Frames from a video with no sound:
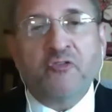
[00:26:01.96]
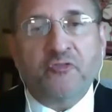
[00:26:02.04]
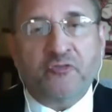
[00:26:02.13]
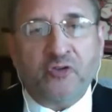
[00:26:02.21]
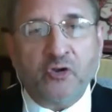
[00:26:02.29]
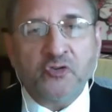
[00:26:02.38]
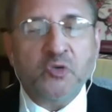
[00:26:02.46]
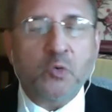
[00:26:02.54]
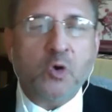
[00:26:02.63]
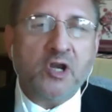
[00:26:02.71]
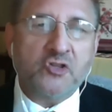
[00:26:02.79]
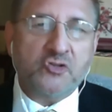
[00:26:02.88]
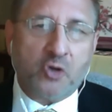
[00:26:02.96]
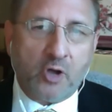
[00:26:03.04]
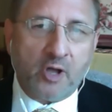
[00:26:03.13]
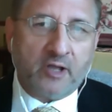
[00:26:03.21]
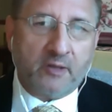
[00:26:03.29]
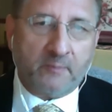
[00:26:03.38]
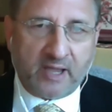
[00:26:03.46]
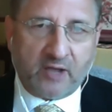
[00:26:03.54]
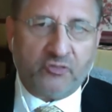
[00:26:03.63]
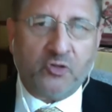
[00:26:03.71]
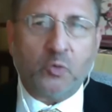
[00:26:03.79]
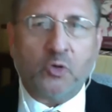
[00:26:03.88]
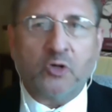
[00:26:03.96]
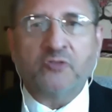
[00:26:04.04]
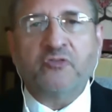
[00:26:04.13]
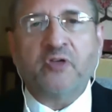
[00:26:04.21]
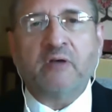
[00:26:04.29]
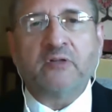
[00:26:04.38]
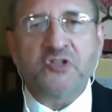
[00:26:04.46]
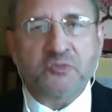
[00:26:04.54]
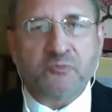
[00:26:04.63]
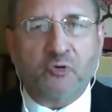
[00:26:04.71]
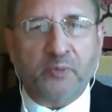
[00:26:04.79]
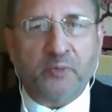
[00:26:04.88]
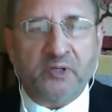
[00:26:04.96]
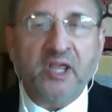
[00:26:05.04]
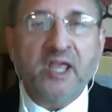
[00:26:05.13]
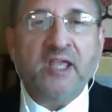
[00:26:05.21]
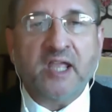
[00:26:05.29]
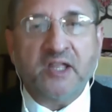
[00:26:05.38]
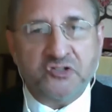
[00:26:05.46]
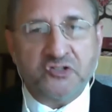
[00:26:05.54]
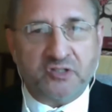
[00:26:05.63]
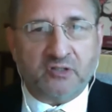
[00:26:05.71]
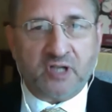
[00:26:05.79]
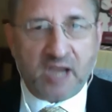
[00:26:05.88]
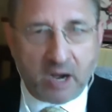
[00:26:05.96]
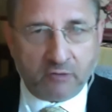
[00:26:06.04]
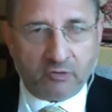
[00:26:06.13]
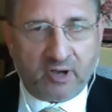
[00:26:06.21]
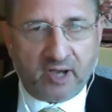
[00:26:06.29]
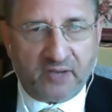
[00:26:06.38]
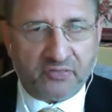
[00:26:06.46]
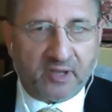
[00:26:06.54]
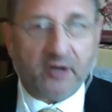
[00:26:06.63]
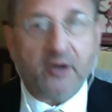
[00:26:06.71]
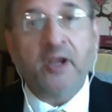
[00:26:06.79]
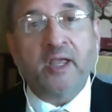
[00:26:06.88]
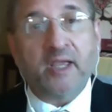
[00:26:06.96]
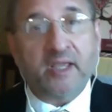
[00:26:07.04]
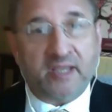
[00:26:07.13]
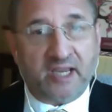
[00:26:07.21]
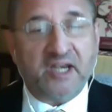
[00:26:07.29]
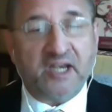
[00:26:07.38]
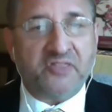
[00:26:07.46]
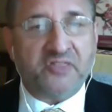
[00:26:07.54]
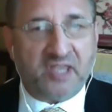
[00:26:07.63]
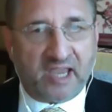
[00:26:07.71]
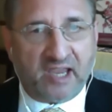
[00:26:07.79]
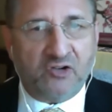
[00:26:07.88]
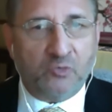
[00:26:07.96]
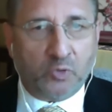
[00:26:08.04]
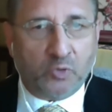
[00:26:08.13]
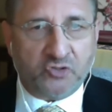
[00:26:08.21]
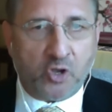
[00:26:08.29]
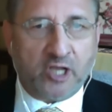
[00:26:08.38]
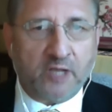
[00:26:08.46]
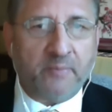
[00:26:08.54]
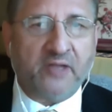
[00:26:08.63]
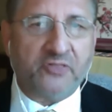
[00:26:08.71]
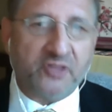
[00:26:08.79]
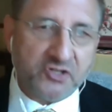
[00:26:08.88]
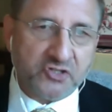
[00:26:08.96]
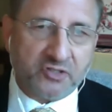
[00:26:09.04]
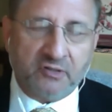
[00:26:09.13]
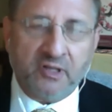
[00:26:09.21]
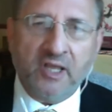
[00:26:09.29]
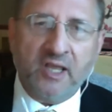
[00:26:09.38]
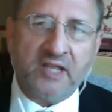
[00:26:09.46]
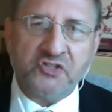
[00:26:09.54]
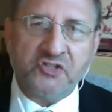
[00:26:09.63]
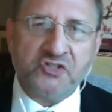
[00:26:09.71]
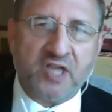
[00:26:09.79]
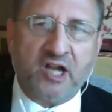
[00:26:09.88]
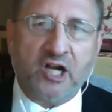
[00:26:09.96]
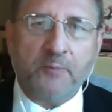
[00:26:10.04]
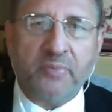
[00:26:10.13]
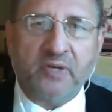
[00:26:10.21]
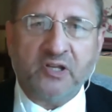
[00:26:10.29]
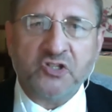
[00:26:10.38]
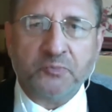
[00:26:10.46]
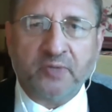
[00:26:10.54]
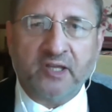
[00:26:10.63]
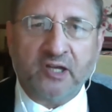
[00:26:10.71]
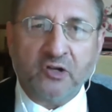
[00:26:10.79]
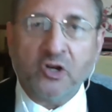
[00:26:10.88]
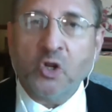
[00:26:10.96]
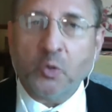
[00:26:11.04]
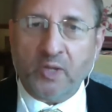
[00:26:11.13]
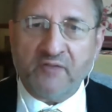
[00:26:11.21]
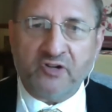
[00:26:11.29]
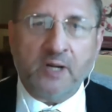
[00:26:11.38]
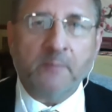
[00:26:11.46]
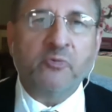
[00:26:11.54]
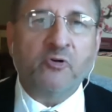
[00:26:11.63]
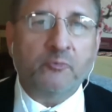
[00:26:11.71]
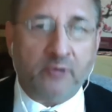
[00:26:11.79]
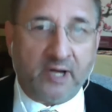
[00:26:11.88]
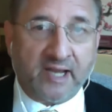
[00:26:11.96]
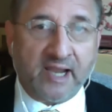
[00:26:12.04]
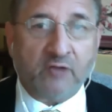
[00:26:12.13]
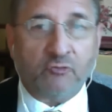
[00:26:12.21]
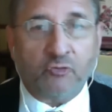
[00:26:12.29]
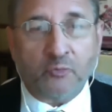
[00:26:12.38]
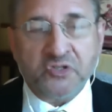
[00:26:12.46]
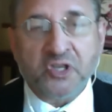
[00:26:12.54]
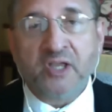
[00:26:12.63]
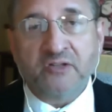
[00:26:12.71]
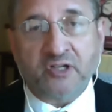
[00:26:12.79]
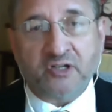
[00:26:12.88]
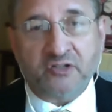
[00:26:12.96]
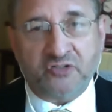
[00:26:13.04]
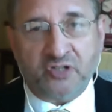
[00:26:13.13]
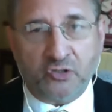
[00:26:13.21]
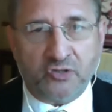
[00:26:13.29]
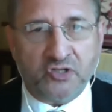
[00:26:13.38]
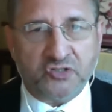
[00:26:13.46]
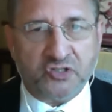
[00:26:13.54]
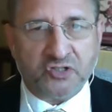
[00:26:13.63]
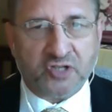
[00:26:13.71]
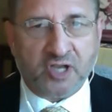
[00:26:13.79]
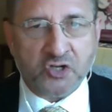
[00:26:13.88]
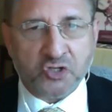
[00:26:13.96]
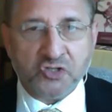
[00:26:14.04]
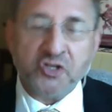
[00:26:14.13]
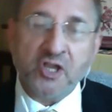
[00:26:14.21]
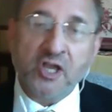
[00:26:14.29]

folks who want to talk about the World Federalist Movement can still congregate there. Again, at the end, we'll talk about this and, and set it up and explain it. We have a number of breakout rooms to continue these discussions.